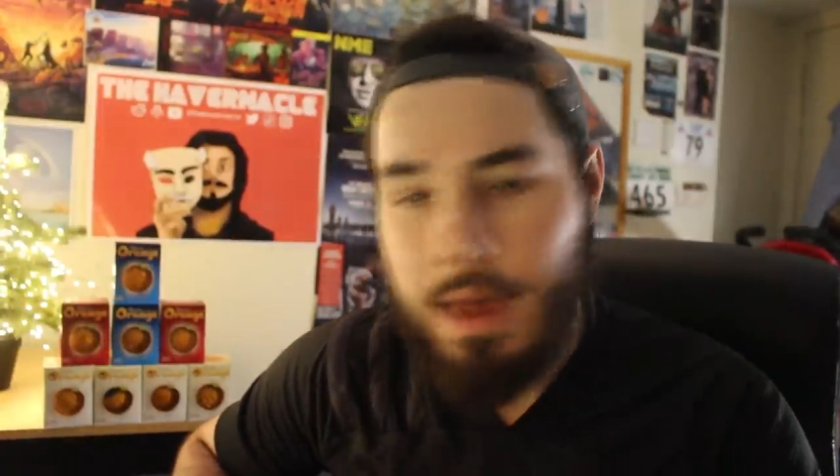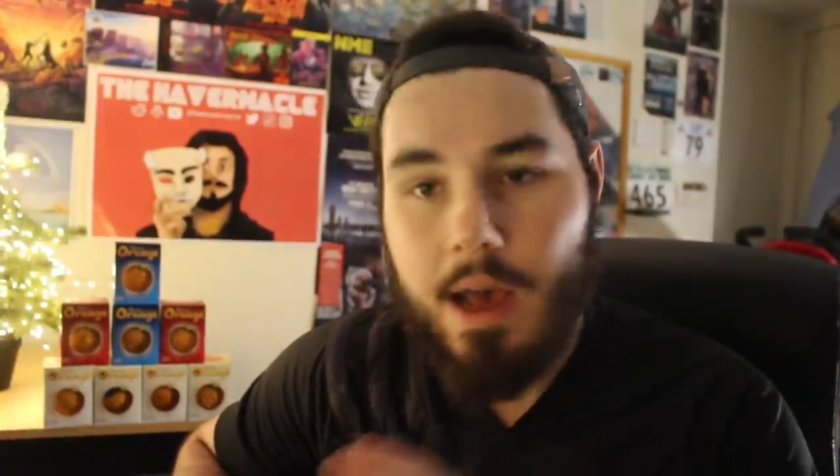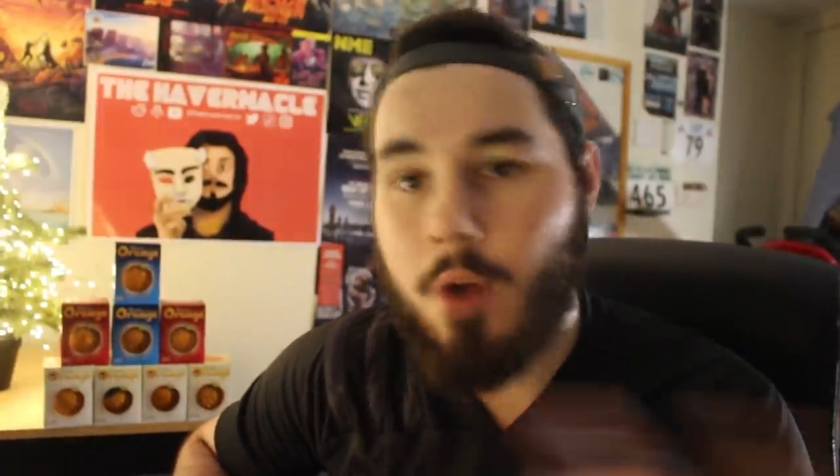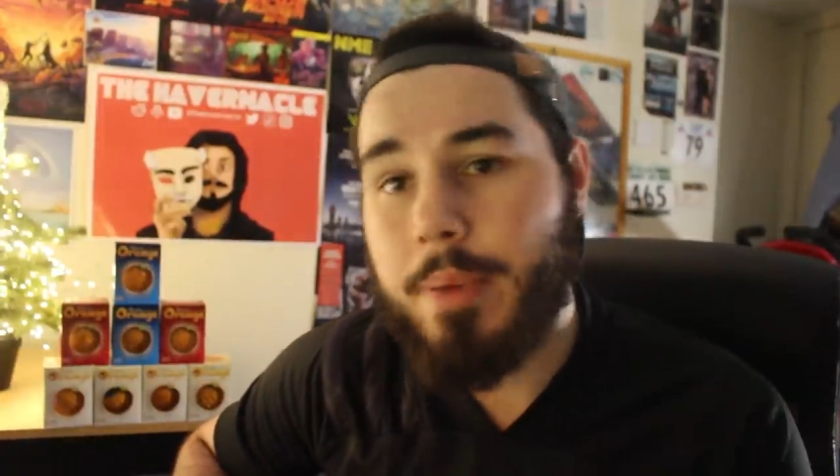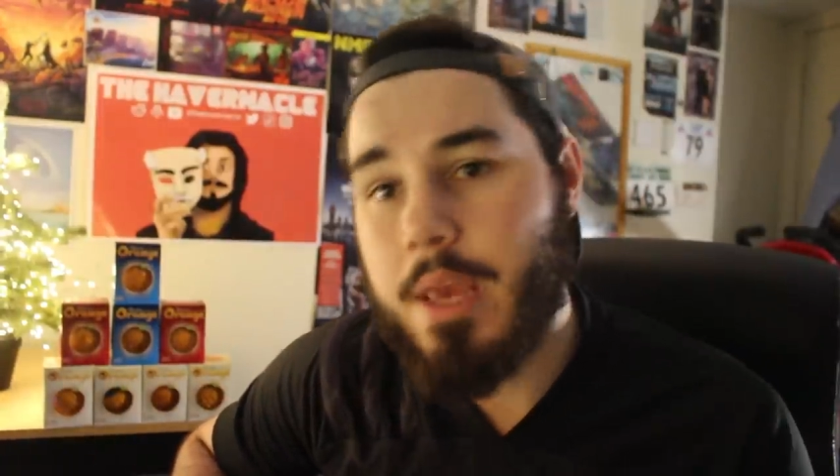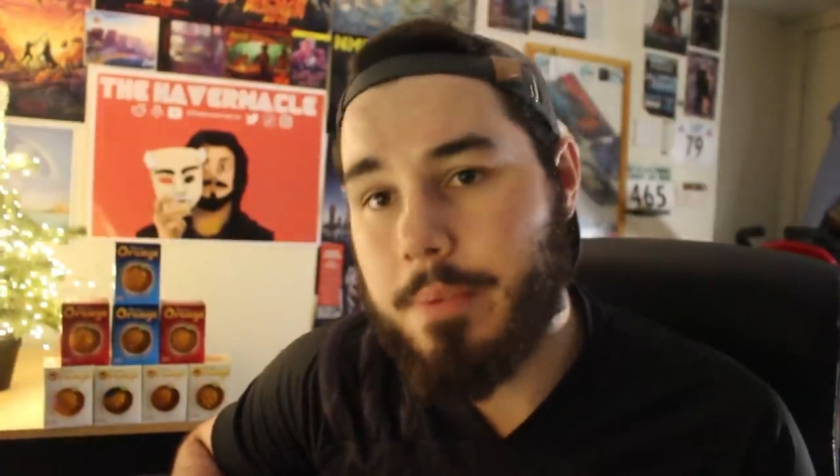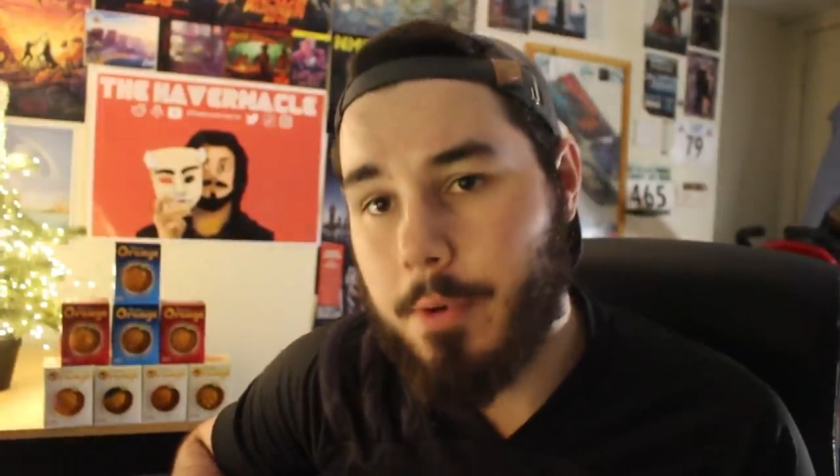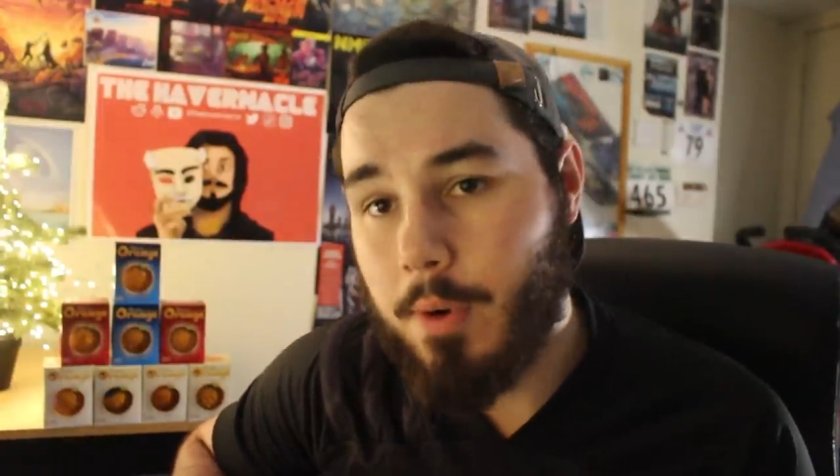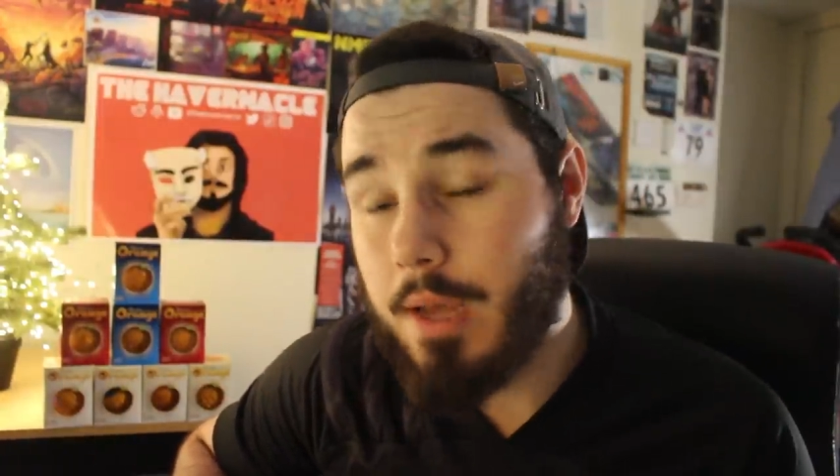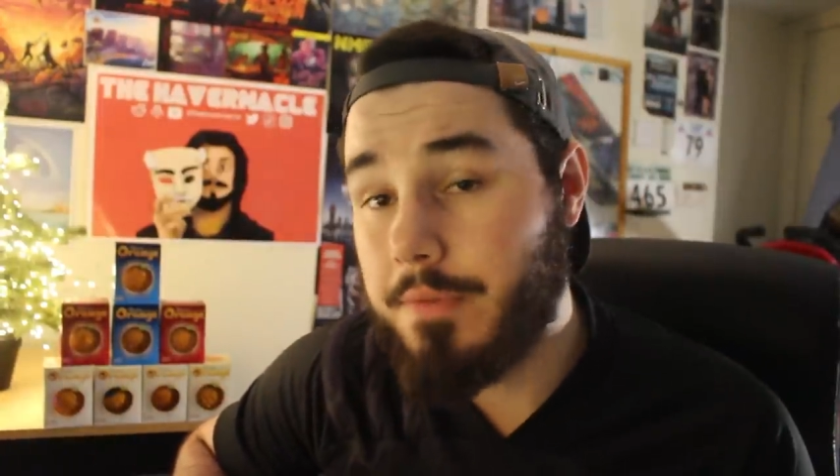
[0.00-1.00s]
how
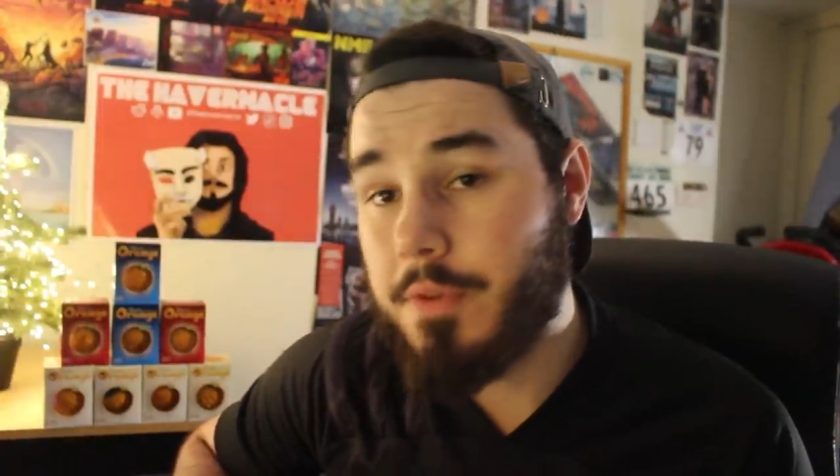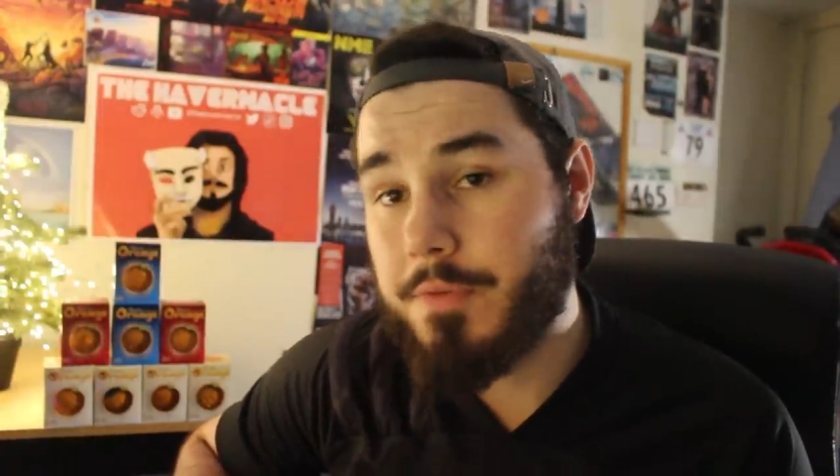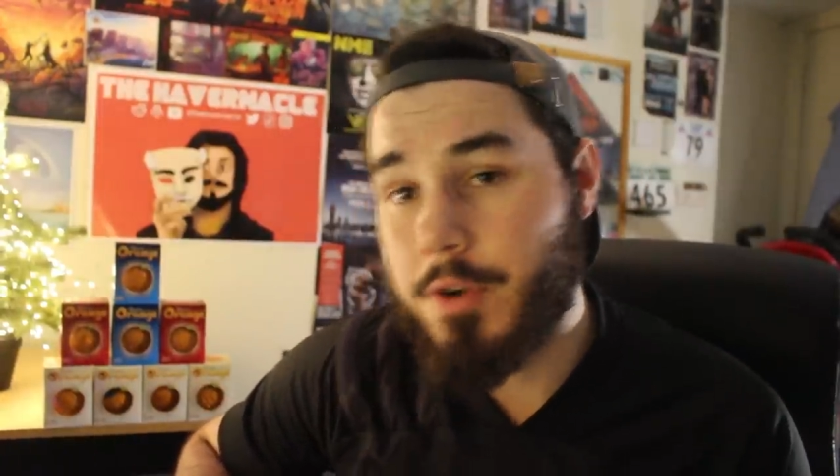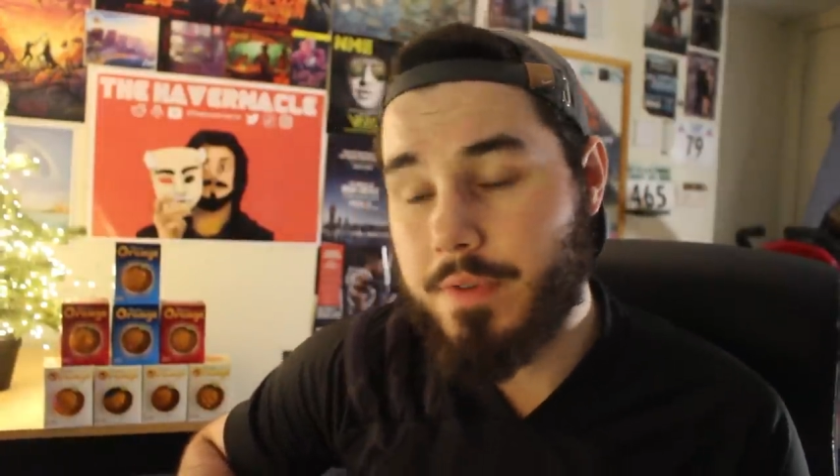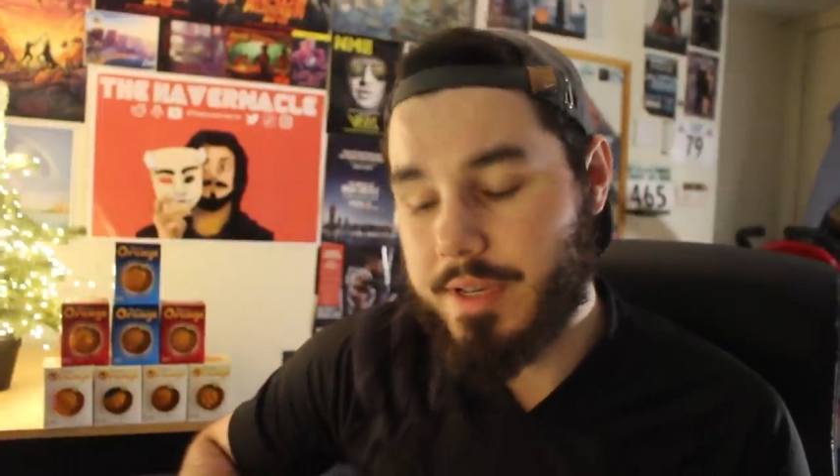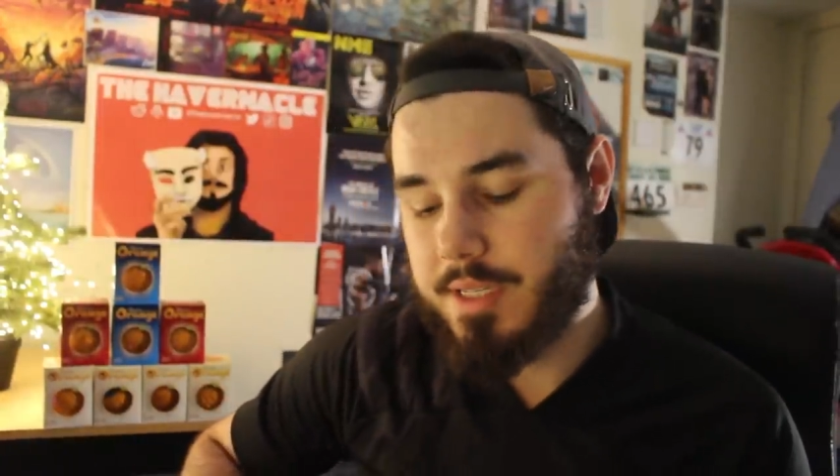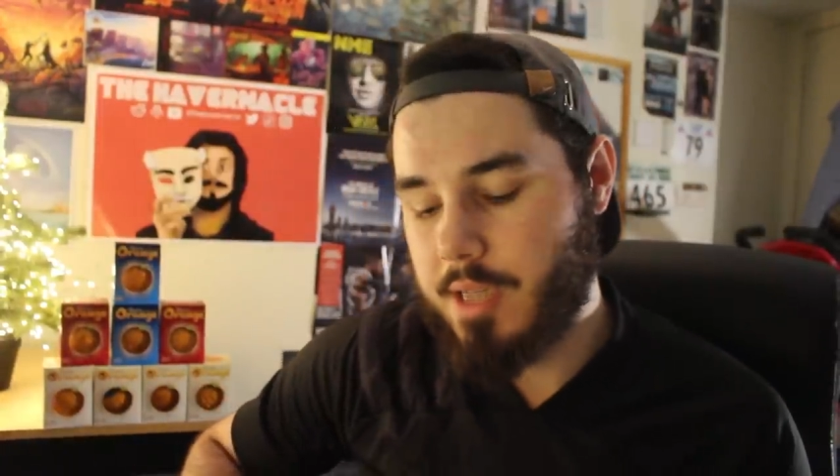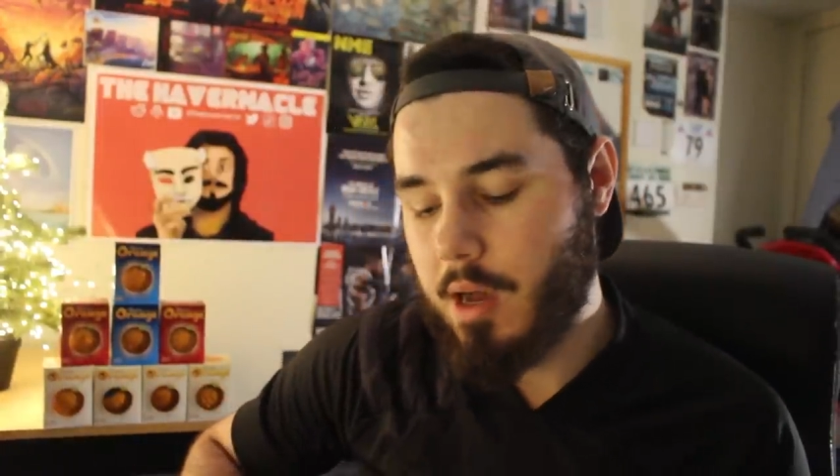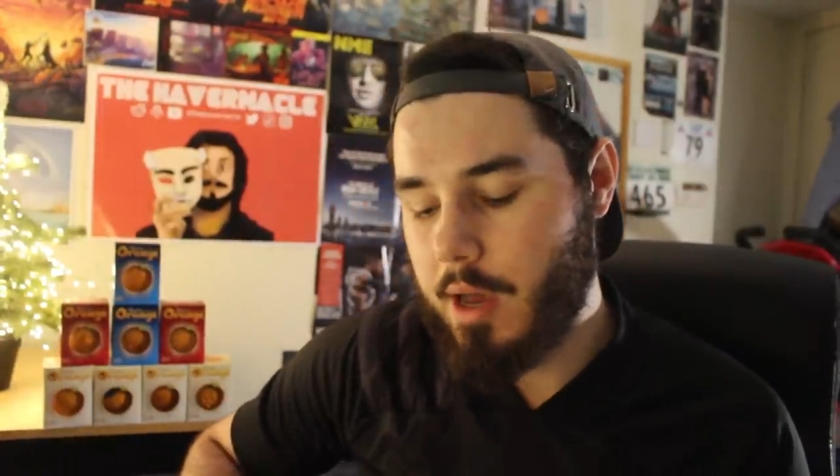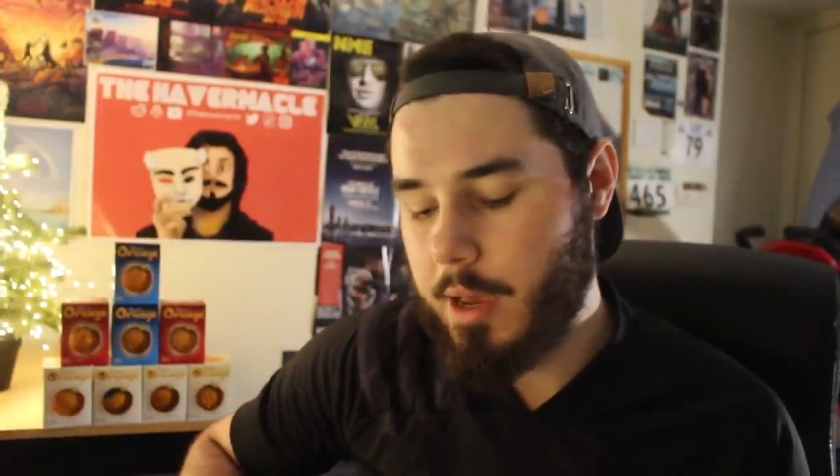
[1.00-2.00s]
people lived through this
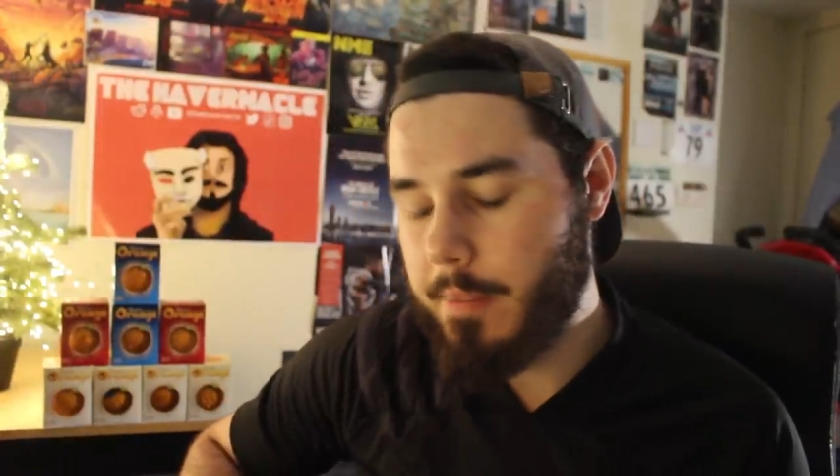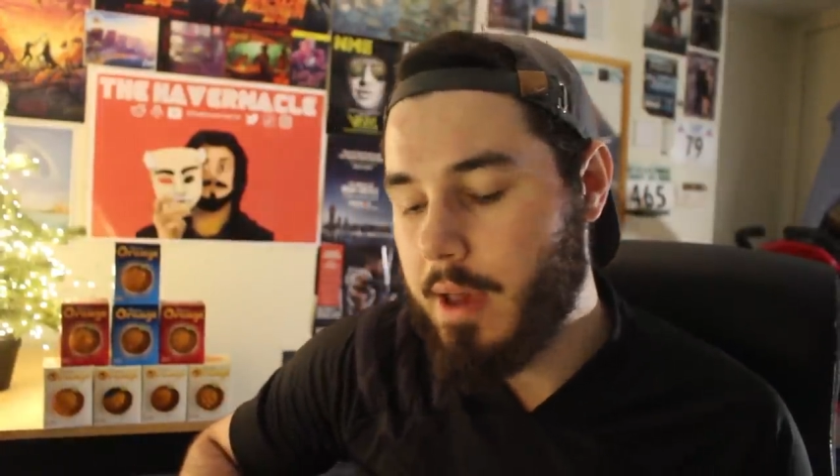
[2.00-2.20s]
time.